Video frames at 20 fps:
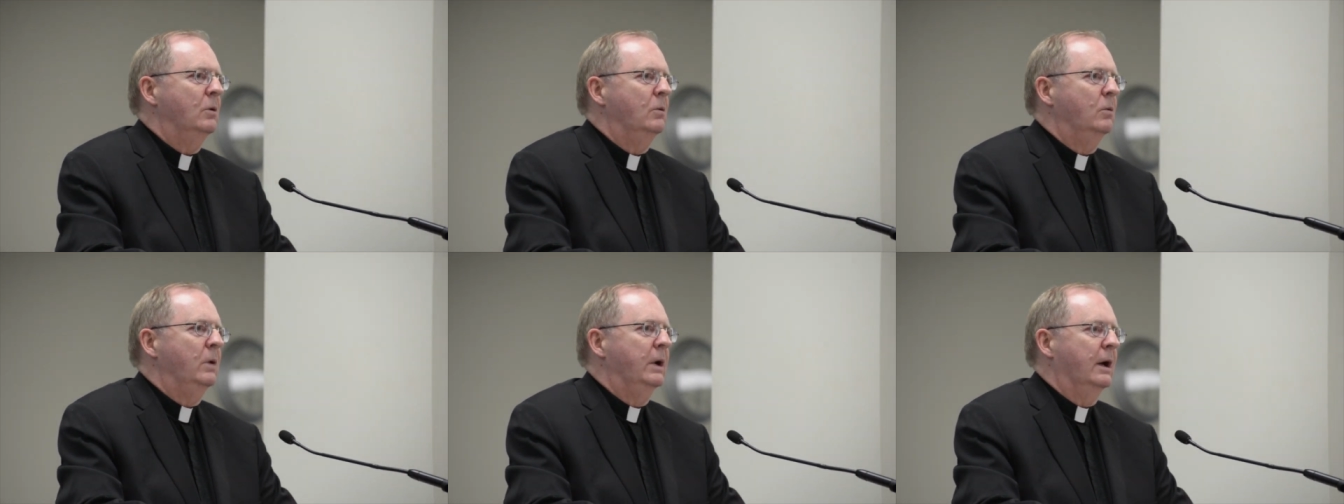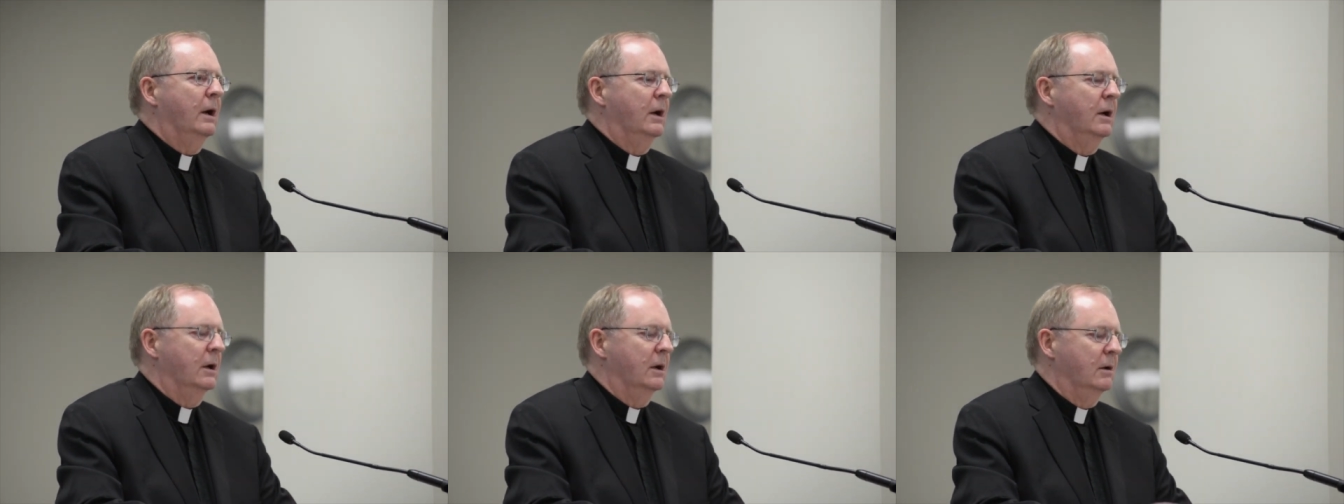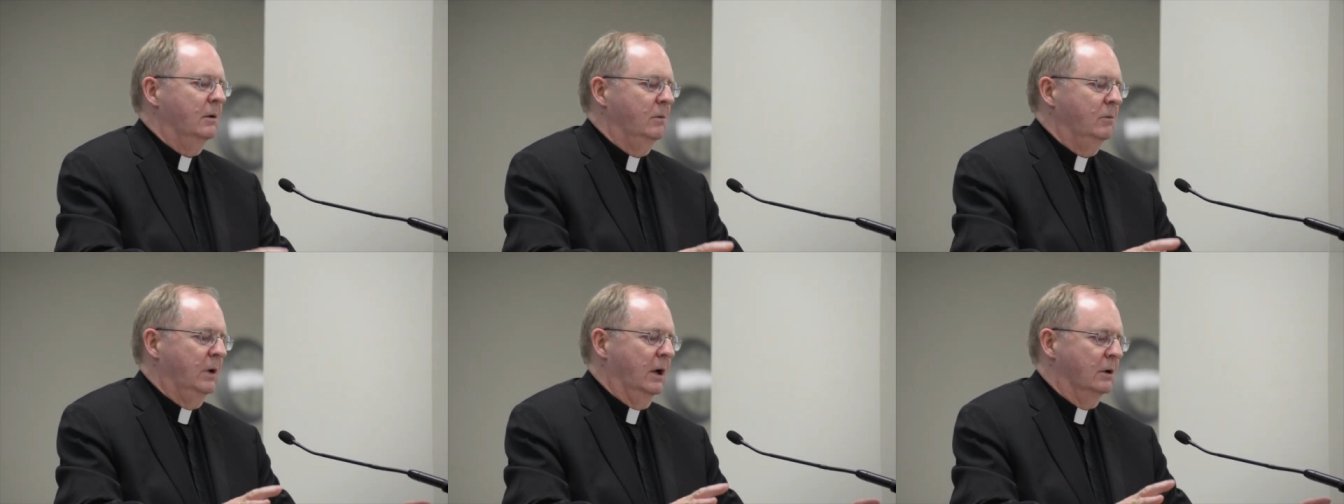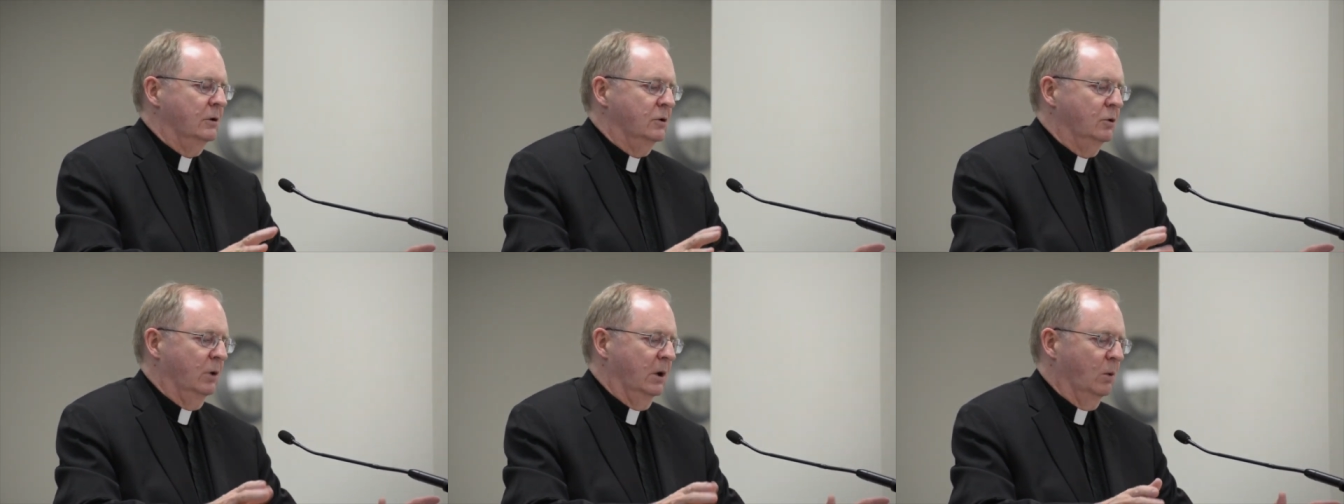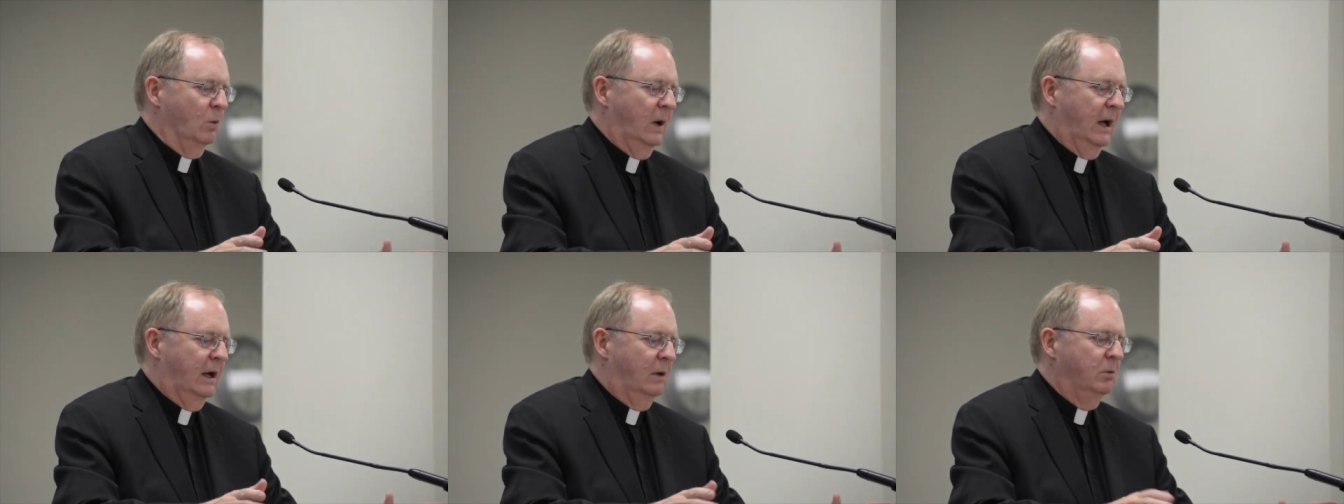We are
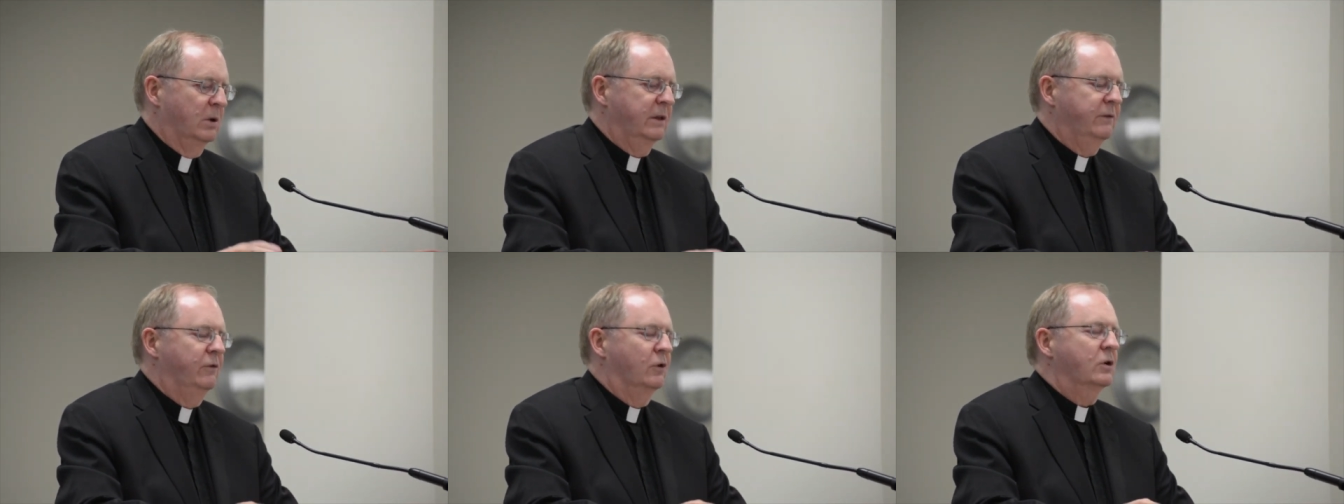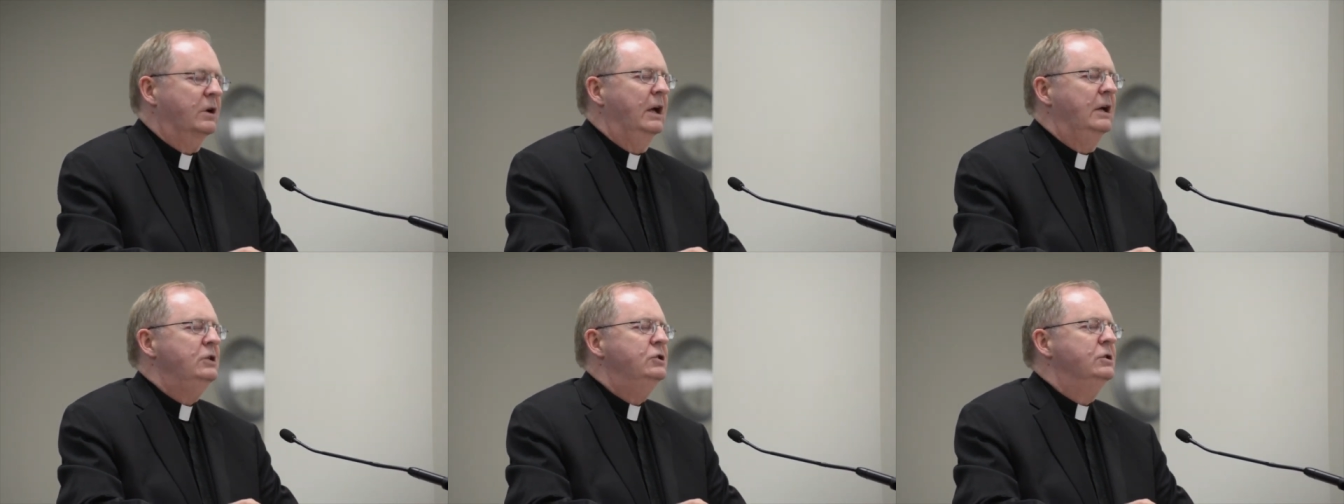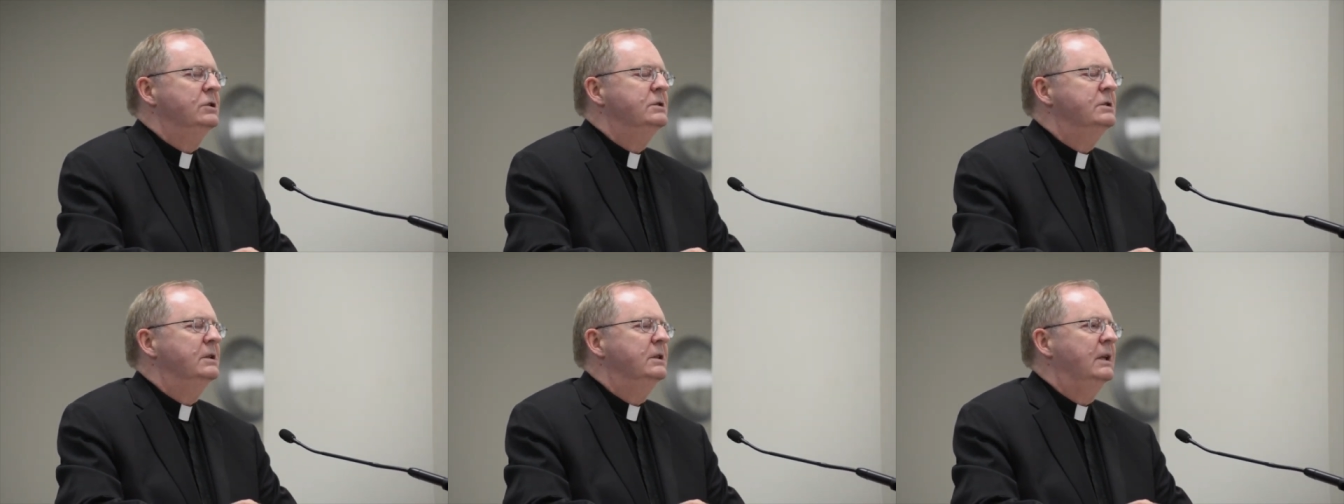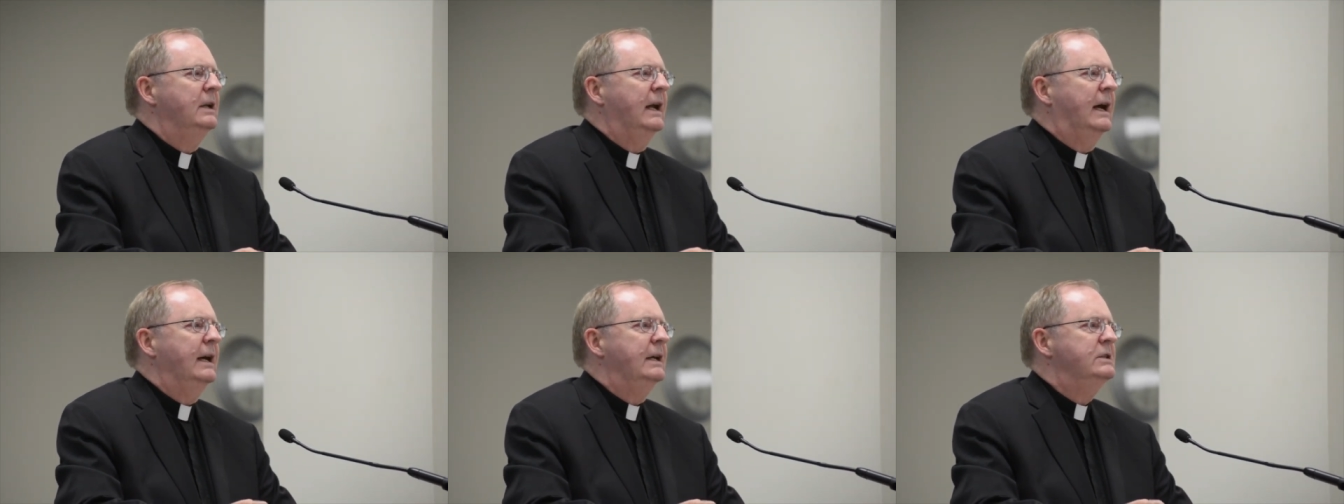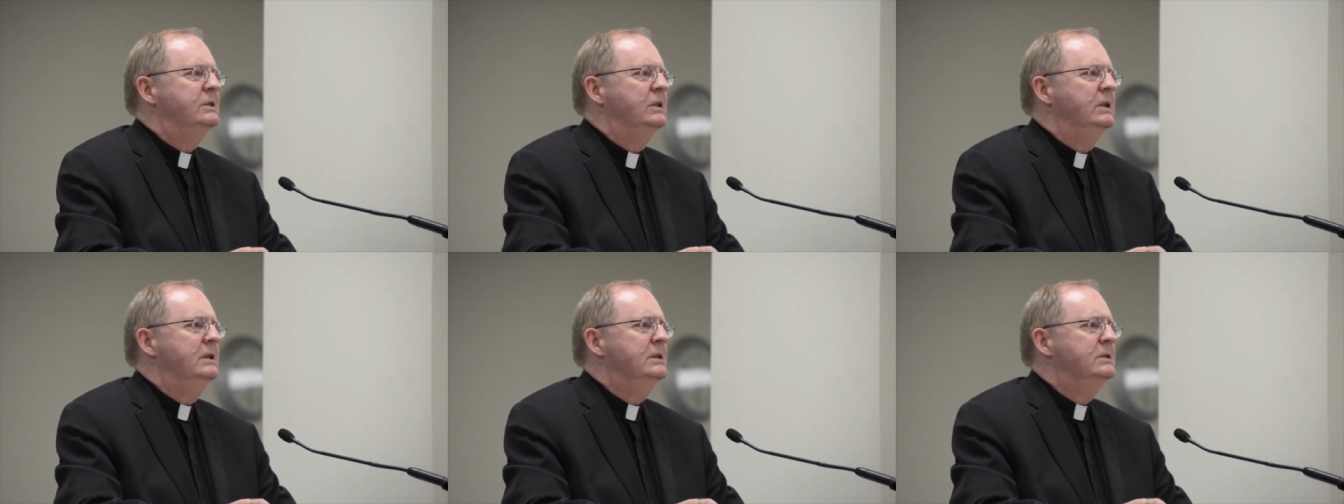doing well with vocations in the
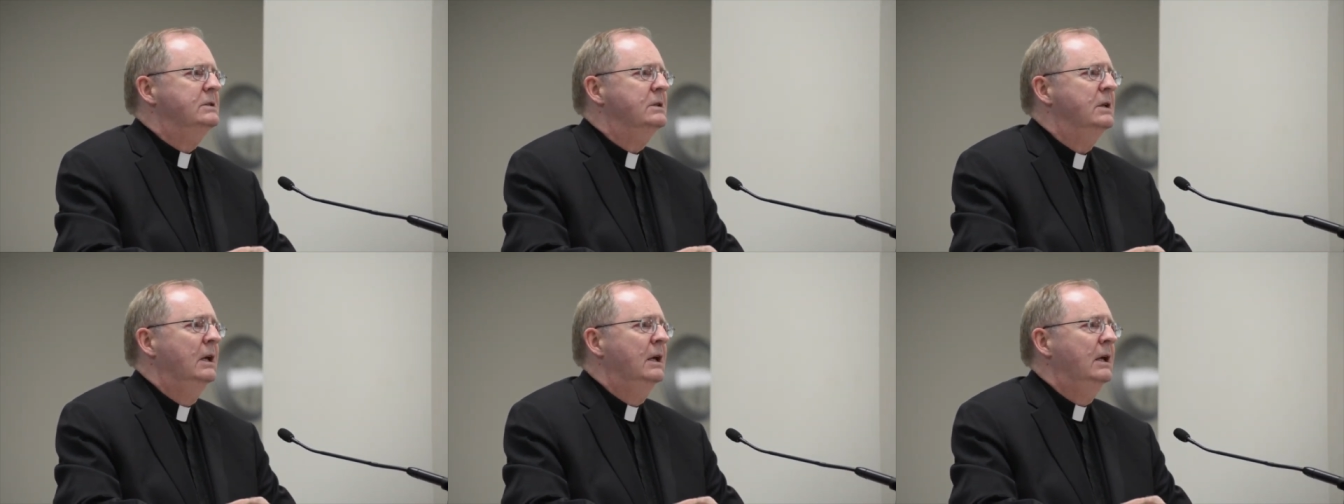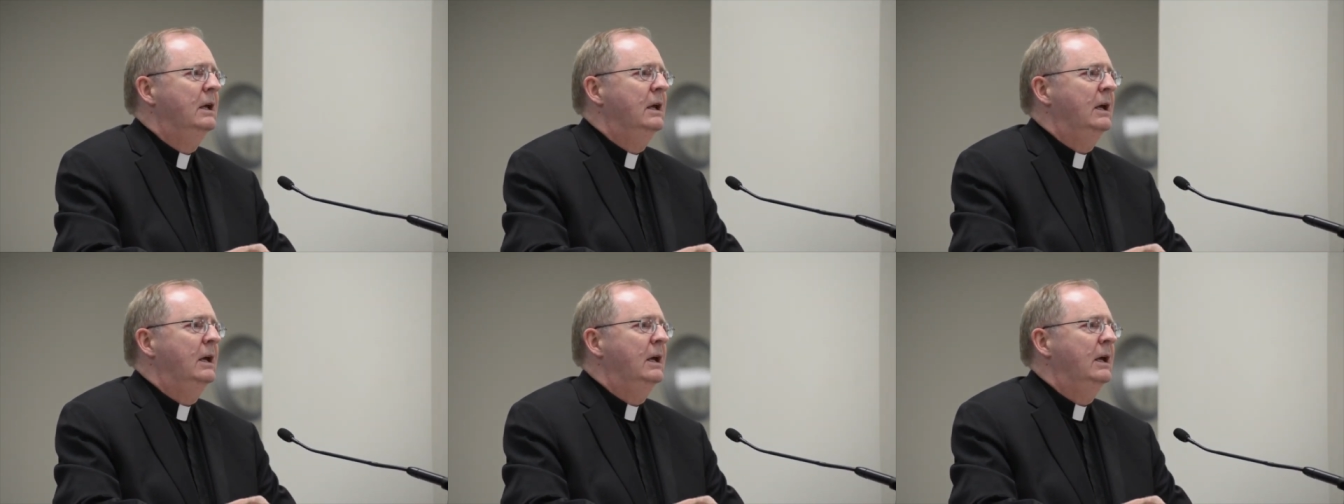diocese,